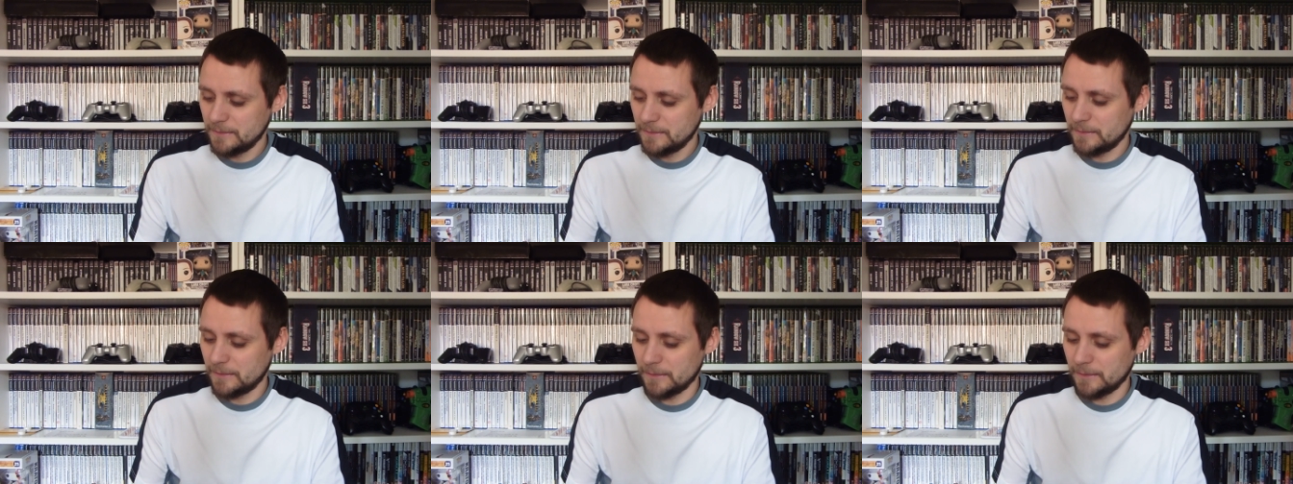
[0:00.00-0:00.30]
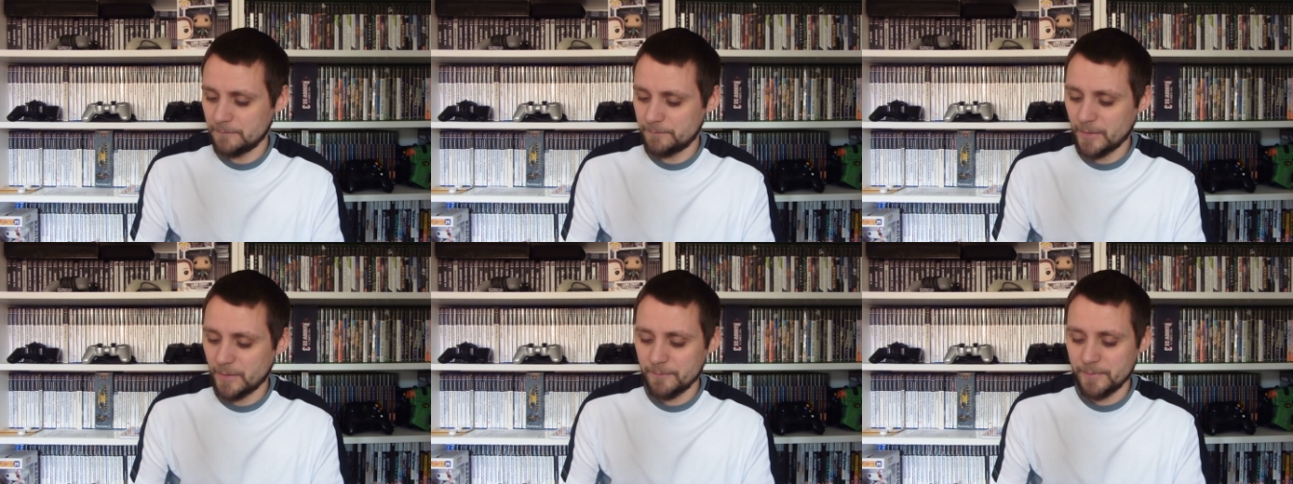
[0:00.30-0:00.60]

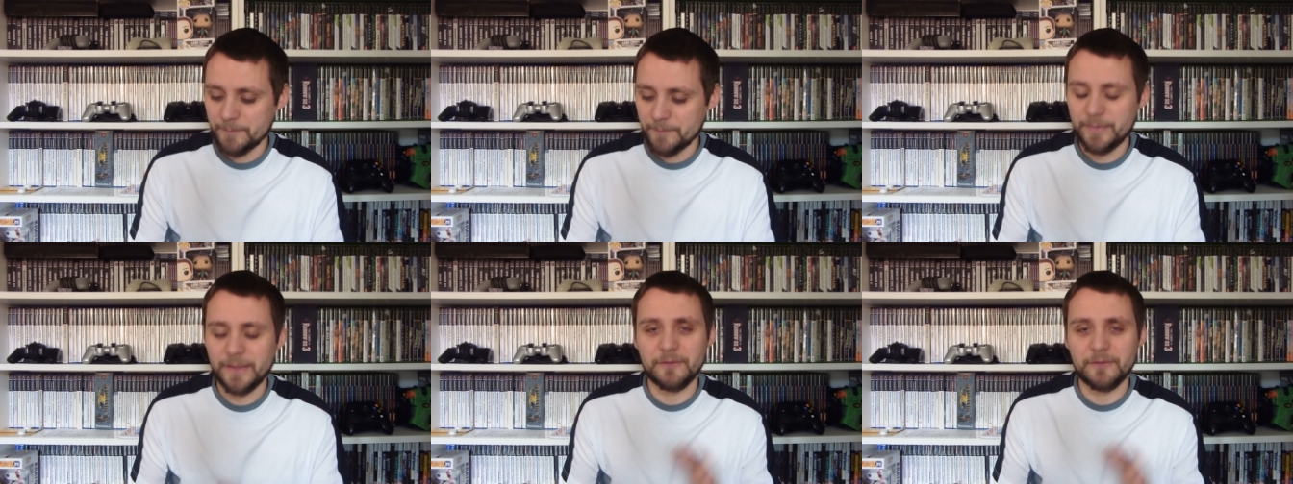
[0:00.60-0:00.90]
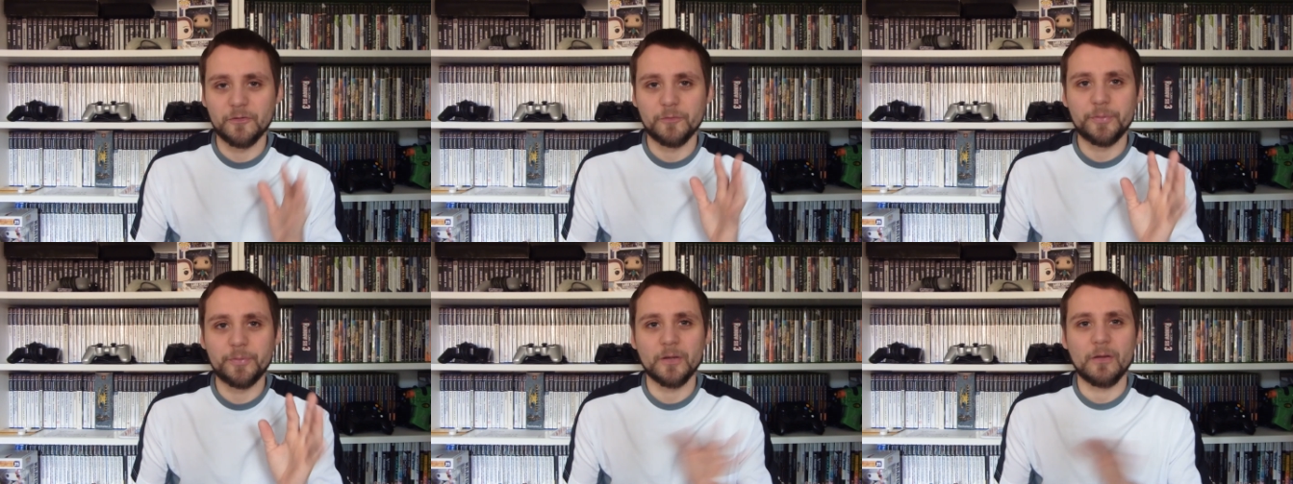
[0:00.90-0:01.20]
Uh, but I've been
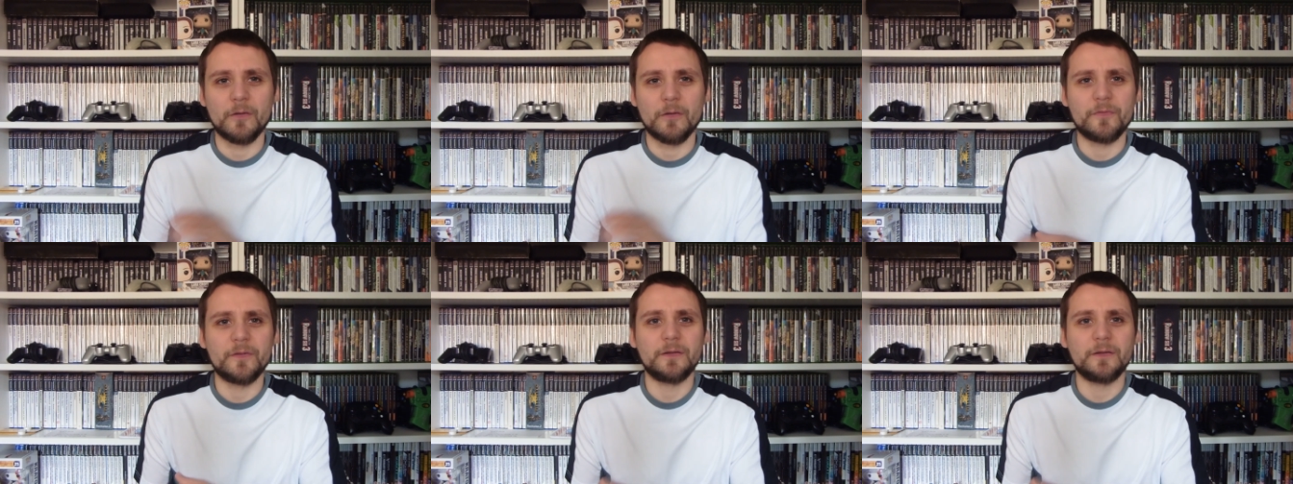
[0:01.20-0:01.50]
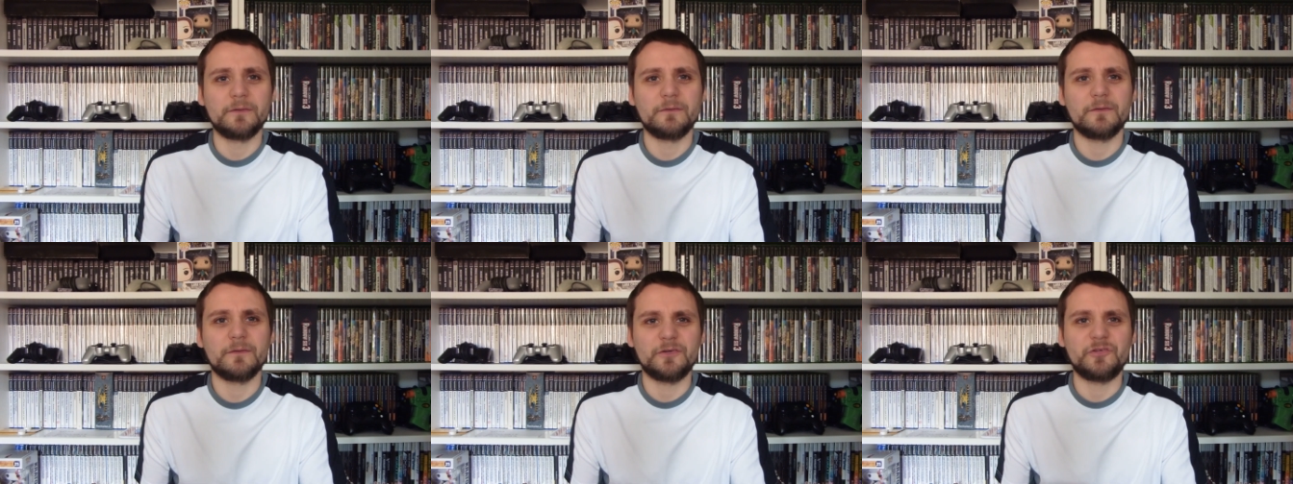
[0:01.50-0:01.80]
picking up a lot of the,
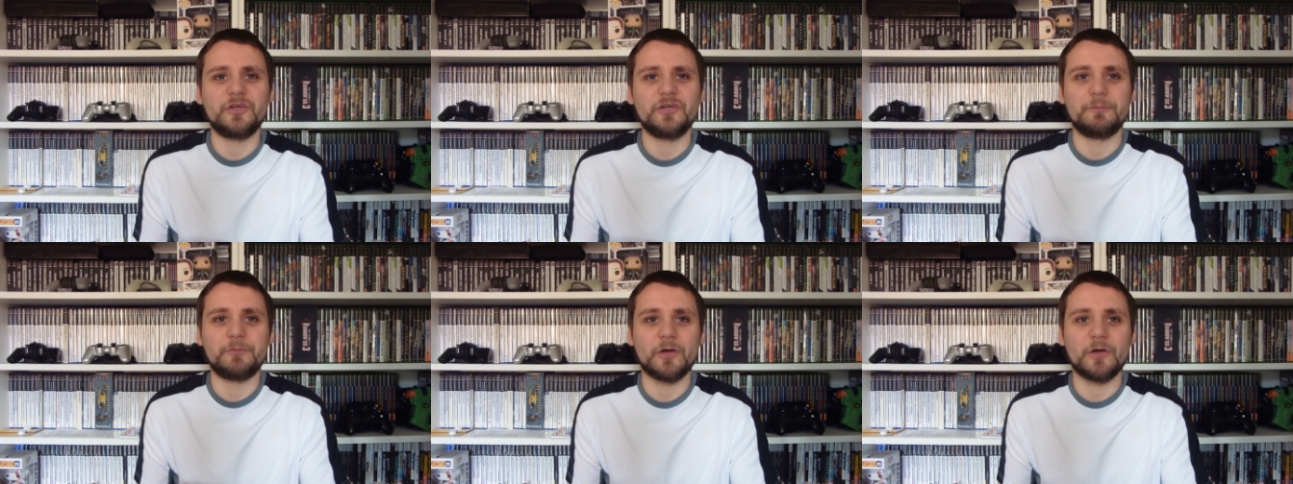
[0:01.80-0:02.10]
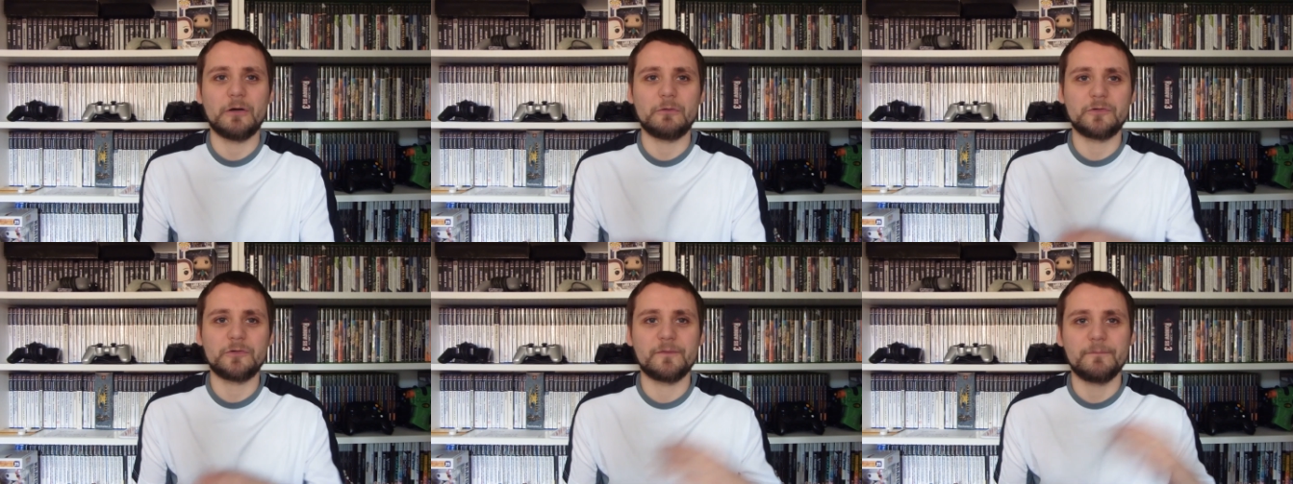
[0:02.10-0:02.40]
the cheap
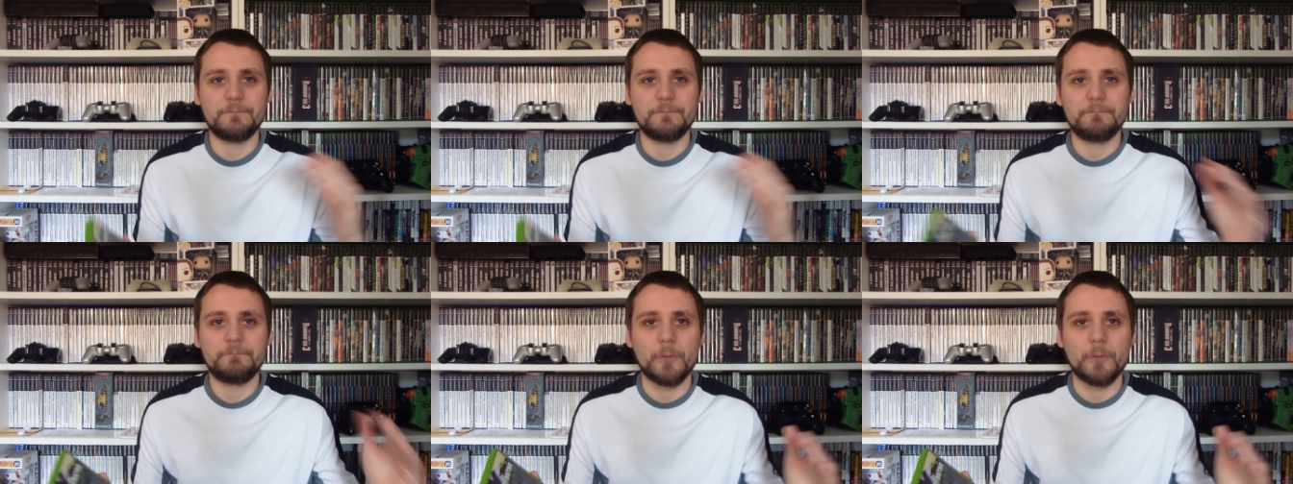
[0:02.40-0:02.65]
titles to